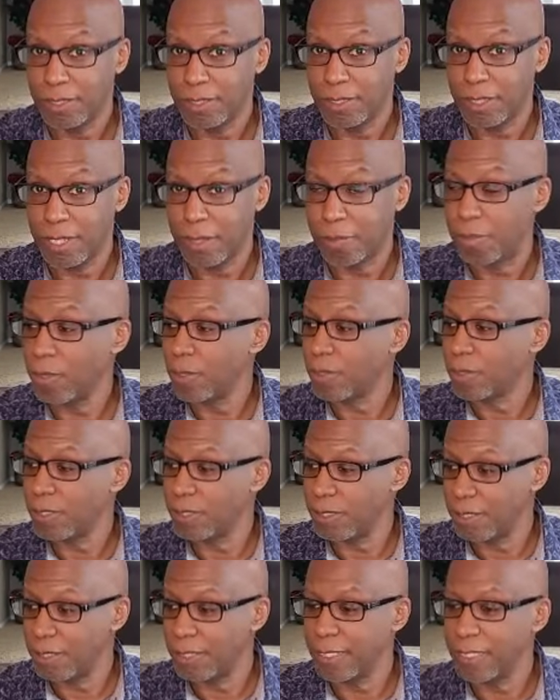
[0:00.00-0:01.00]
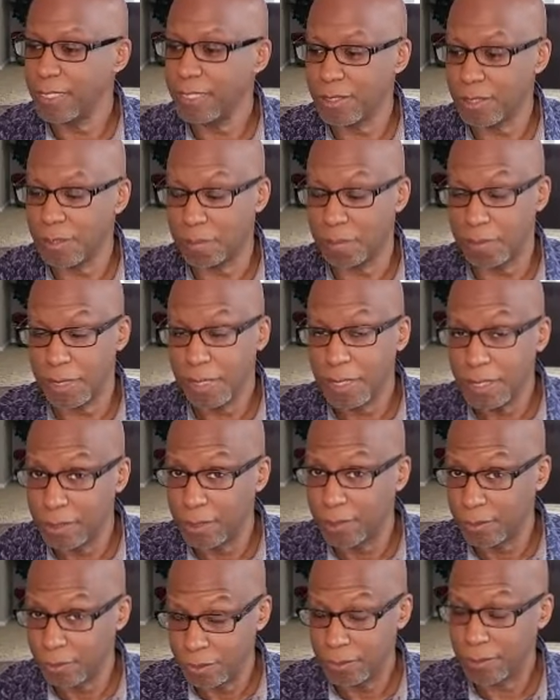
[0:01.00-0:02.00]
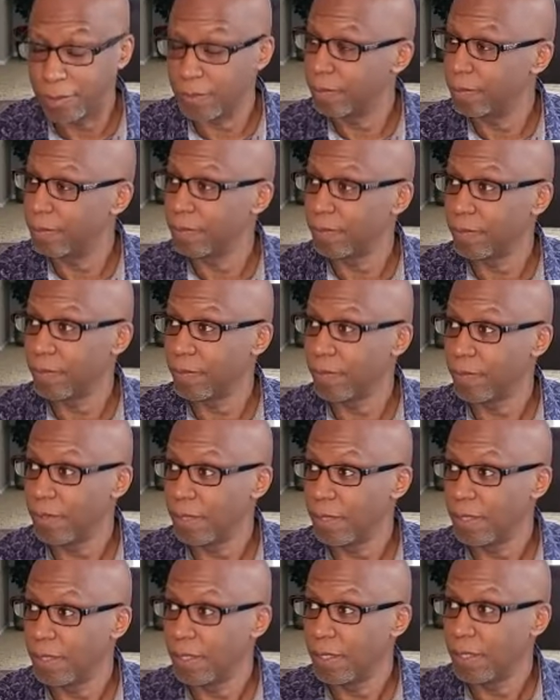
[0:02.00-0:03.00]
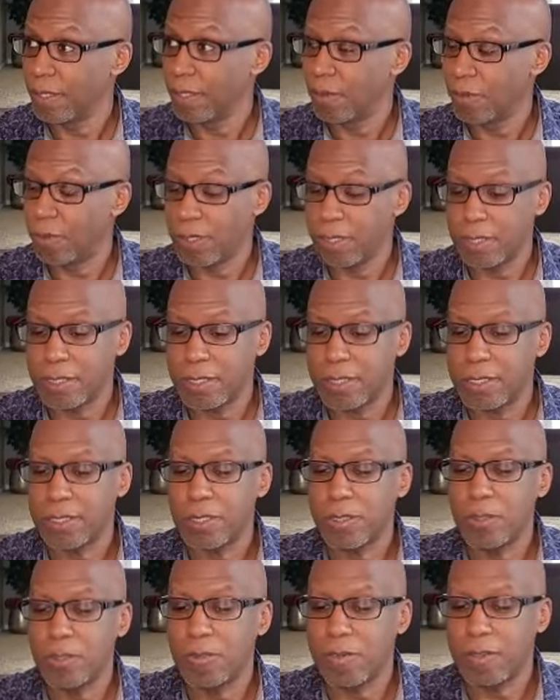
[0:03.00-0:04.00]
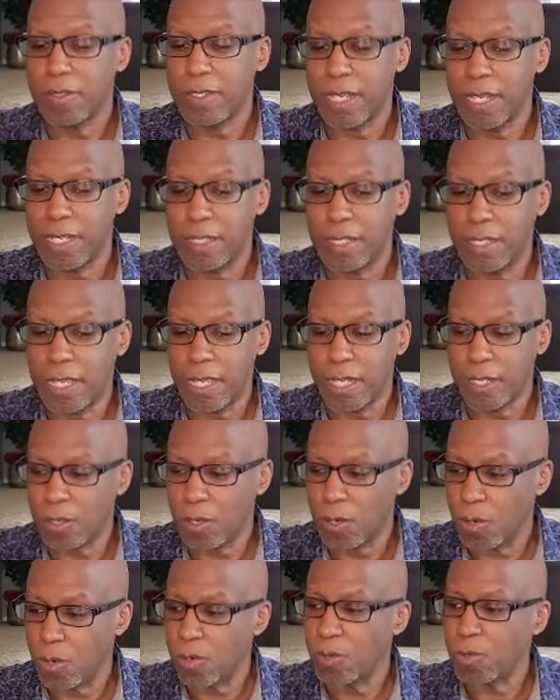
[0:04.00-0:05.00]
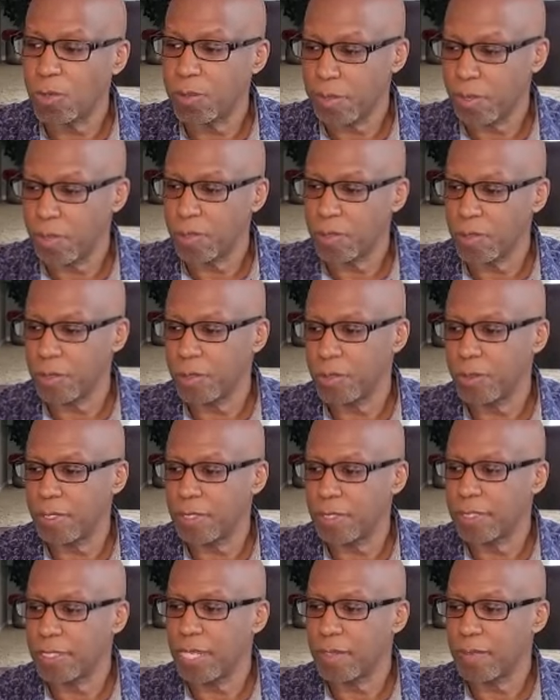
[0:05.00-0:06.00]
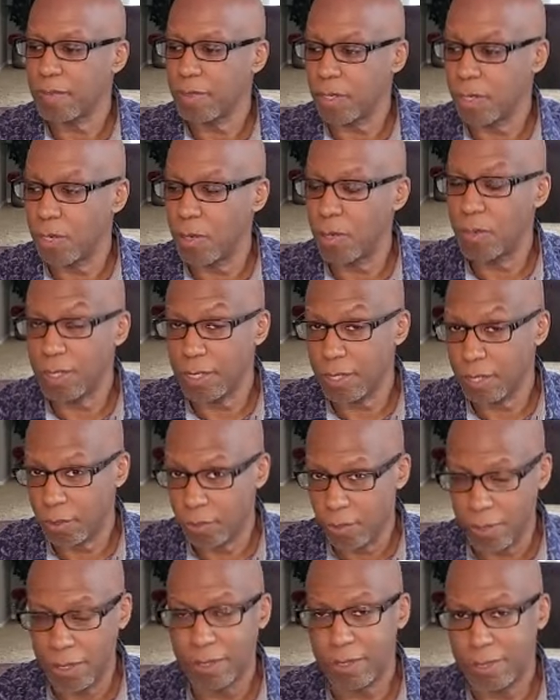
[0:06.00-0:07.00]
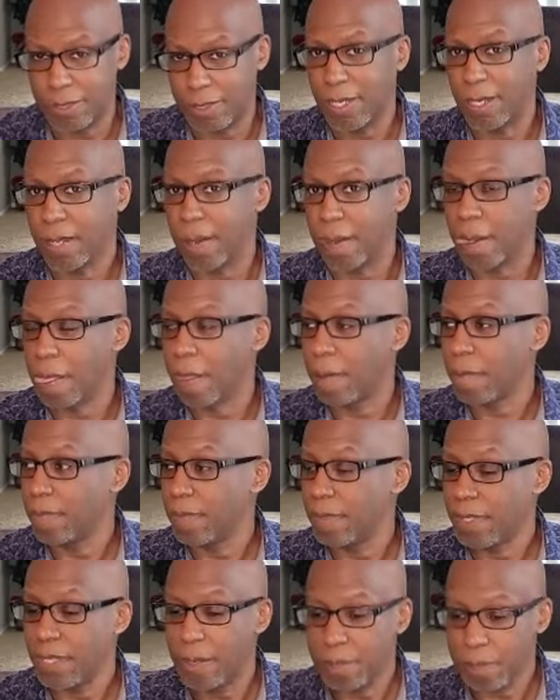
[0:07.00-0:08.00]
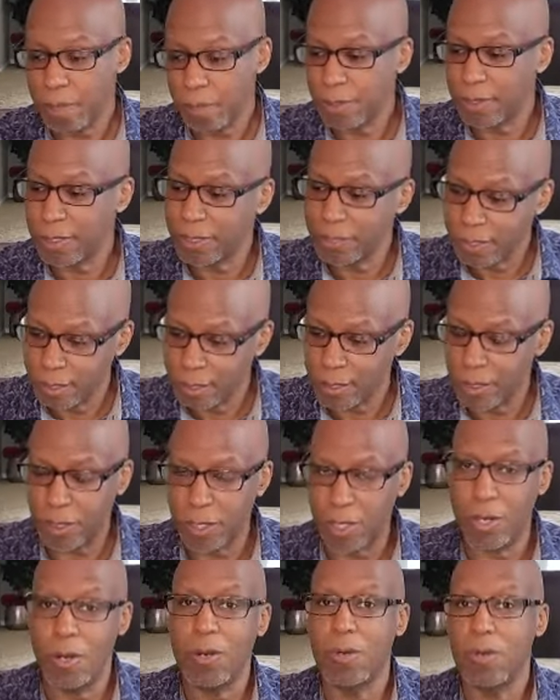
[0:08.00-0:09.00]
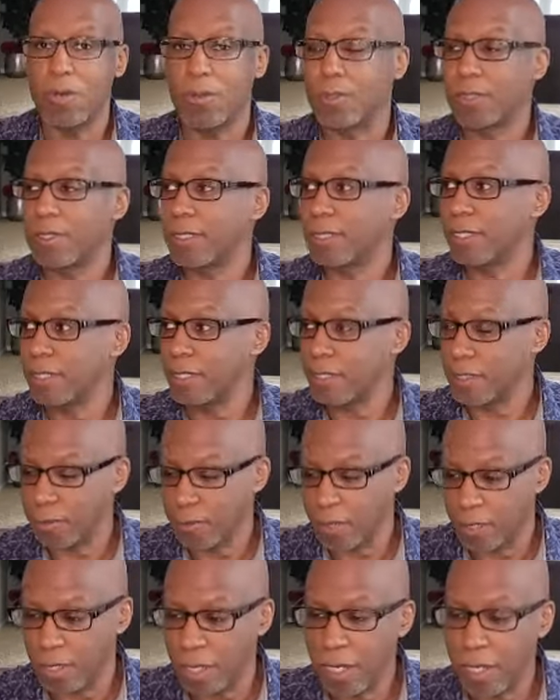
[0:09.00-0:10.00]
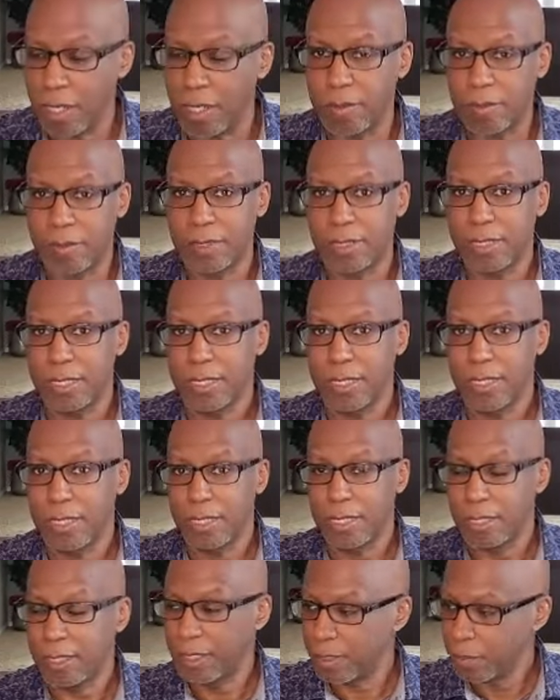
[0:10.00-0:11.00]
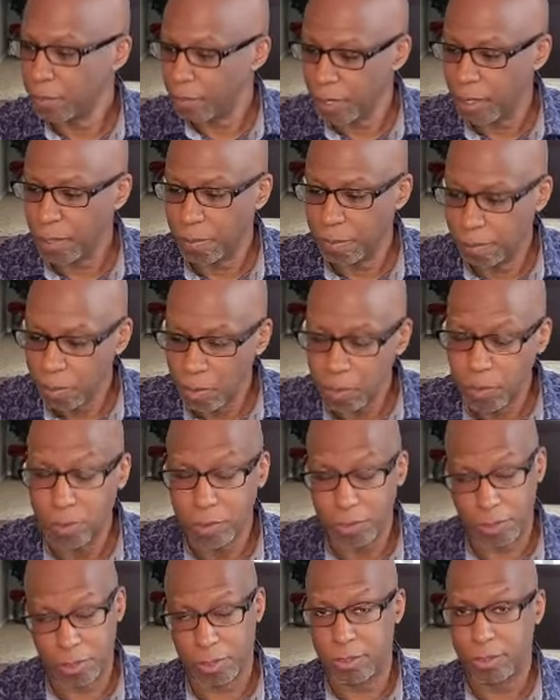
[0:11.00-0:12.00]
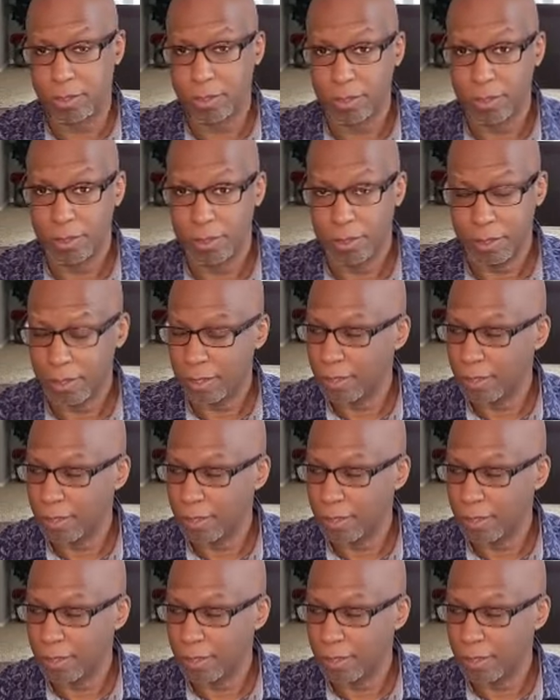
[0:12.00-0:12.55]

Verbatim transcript: No. That person needs a meal. Yeah. What does it do for that that cold person who doesn't have a coat in the wintertime? Yes. That person needs a yes. coat, needs Amen. some gloves, Amen. needs a pair of boots. Mm-hmm.